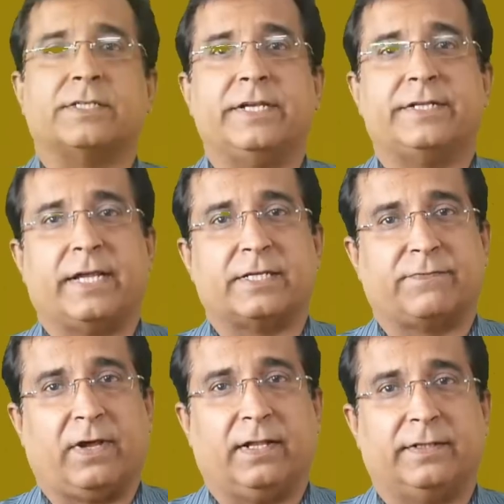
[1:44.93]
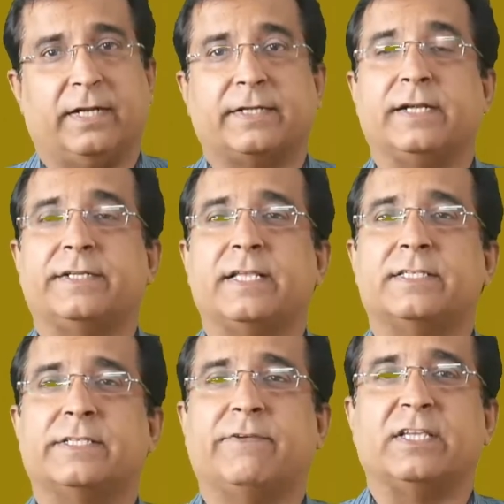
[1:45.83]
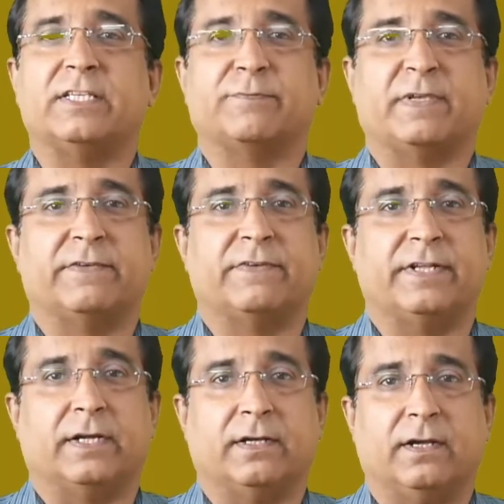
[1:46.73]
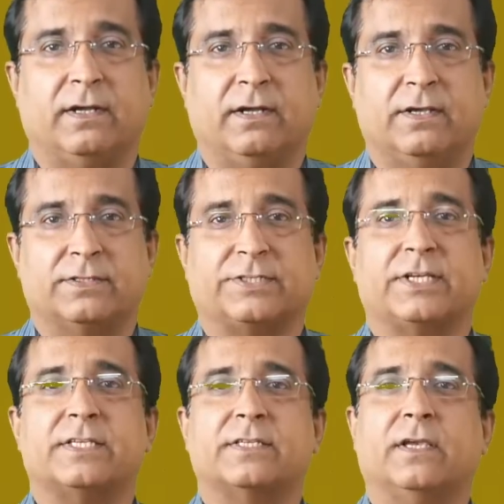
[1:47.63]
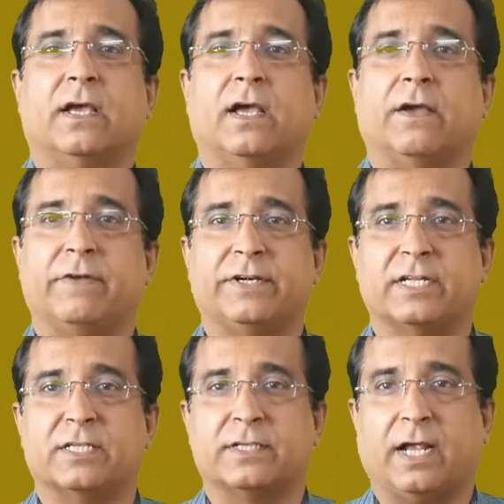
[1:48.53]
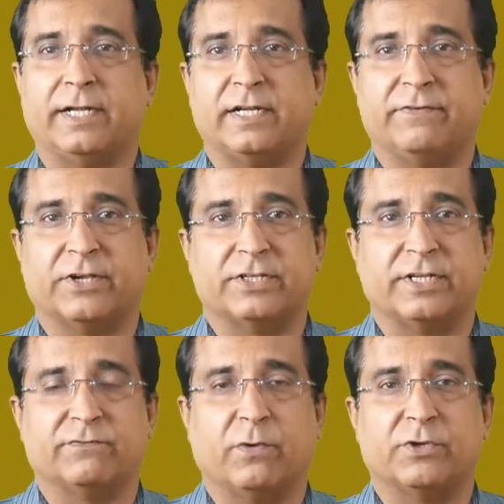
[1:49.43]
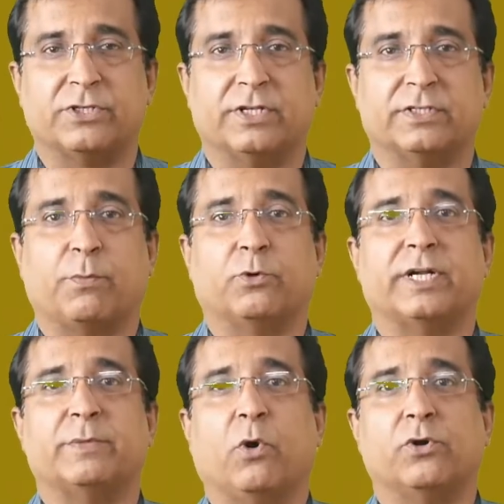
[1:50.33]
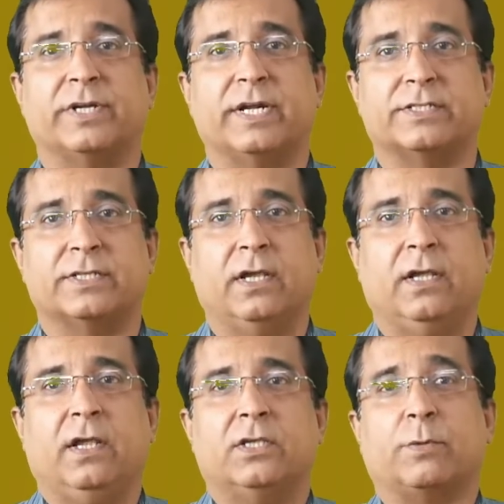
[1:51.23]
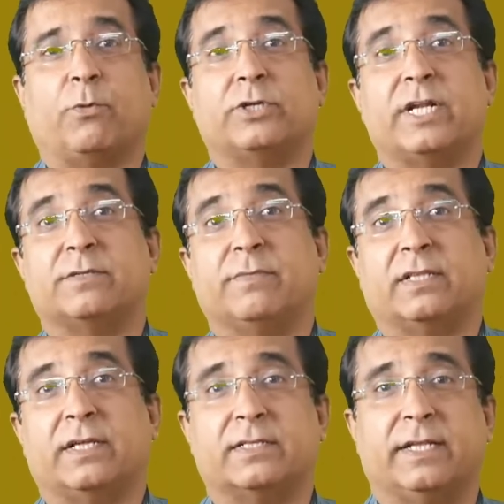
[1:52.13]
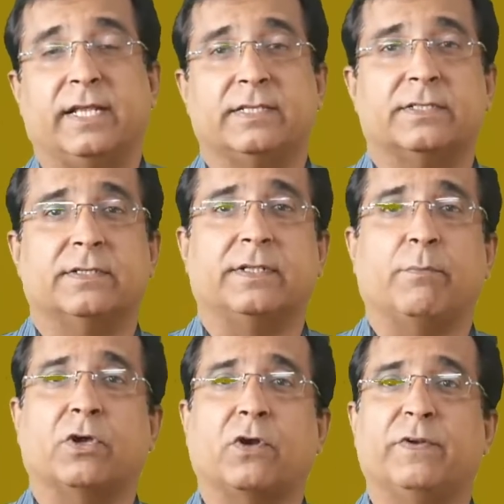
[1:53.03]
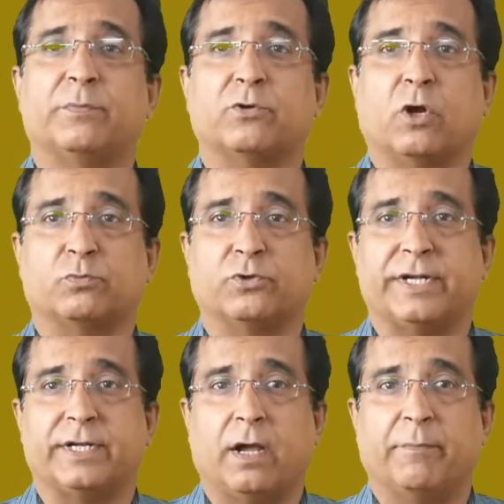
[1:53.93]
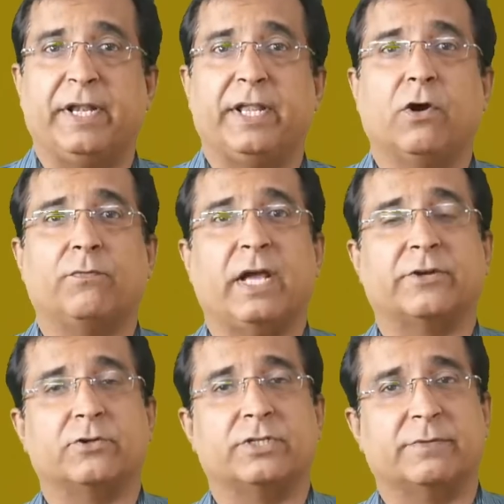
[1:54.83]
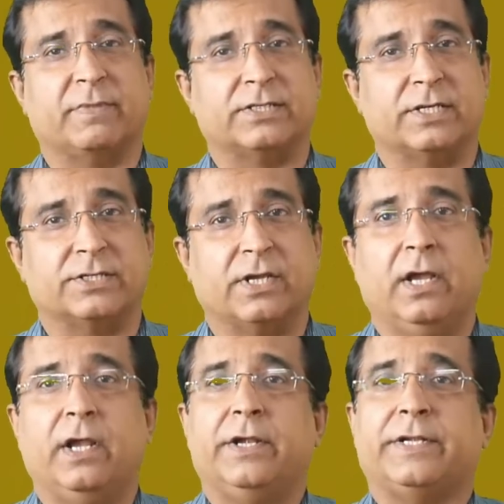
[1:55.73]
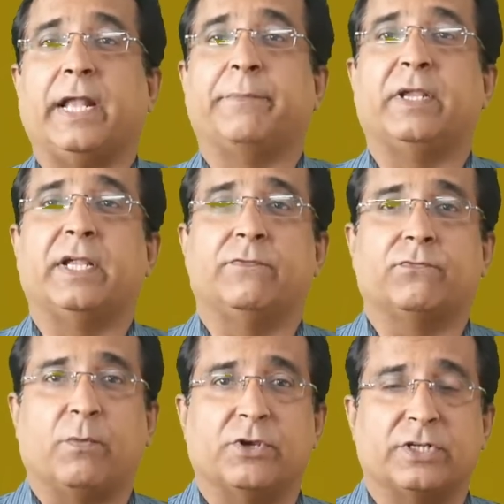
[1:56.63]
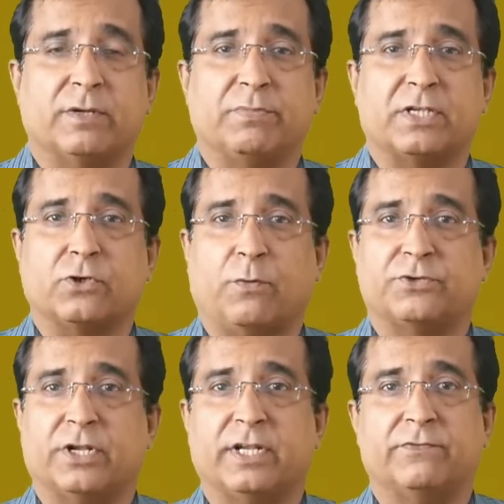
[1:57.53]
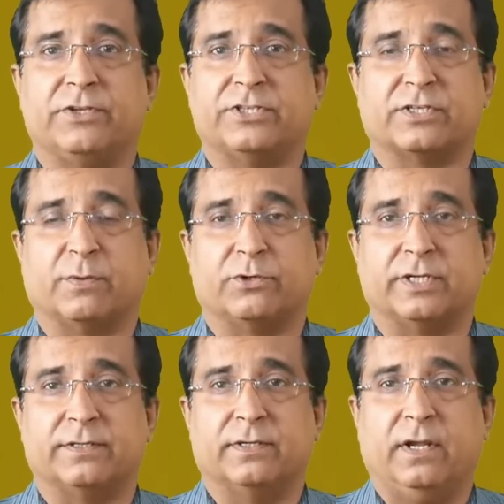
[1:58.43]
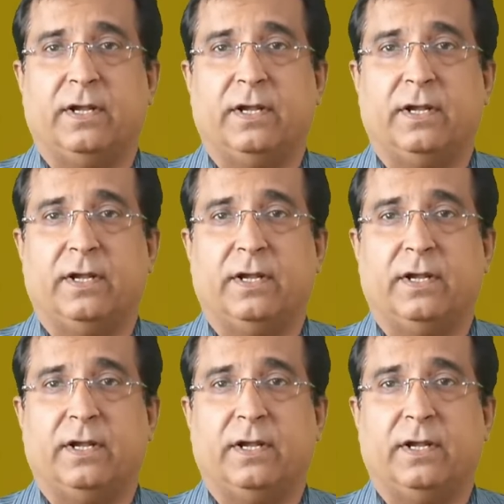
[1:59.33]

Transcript: ASCII text file that contains device specific data such as uh, vendor's identification information, supported baud rates, supported method lengths, number of input output data, meaning of diagnostic message, timing information plus option and features about it,